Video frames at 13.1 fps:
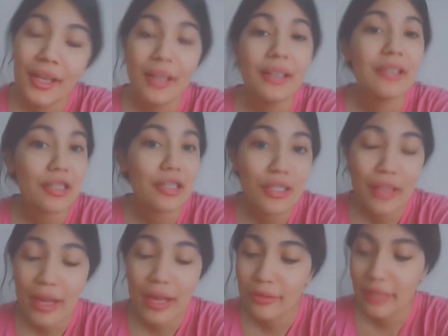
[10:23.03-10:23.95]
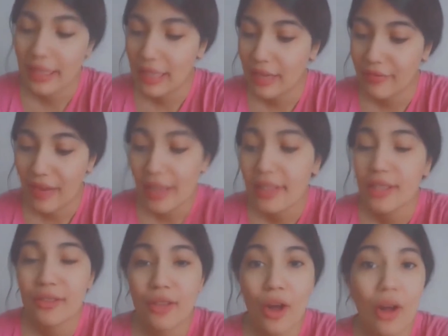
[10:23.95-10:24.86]
Just know that I've
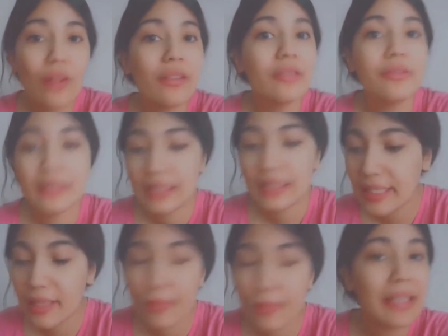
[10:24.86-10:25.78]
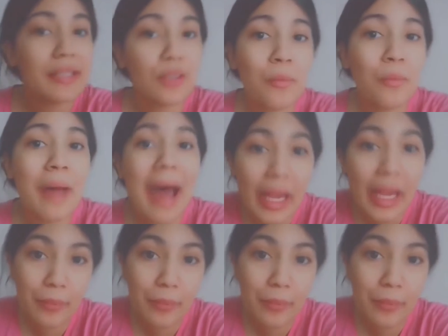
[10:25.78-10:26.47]
answered all of these based on my